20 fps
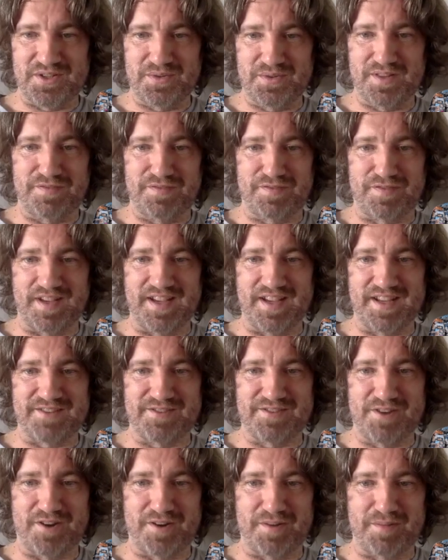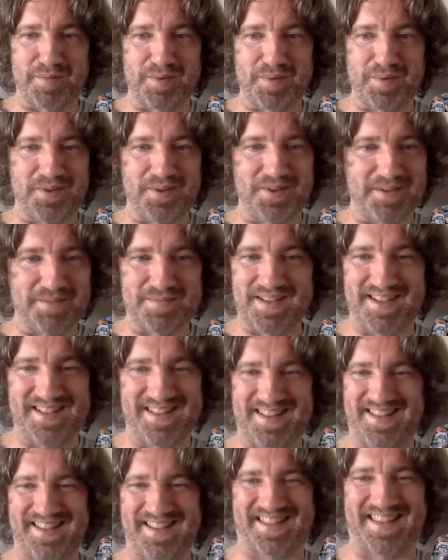do with a fader or a button. I'm
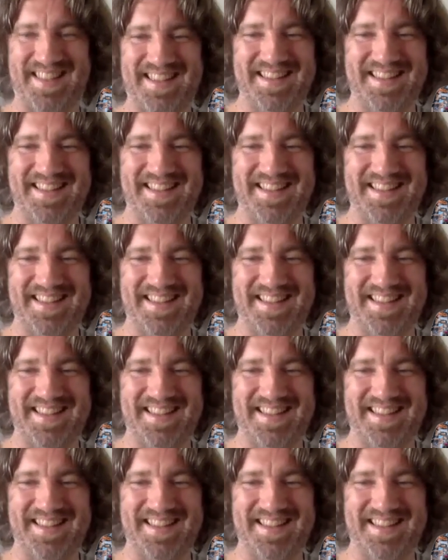like.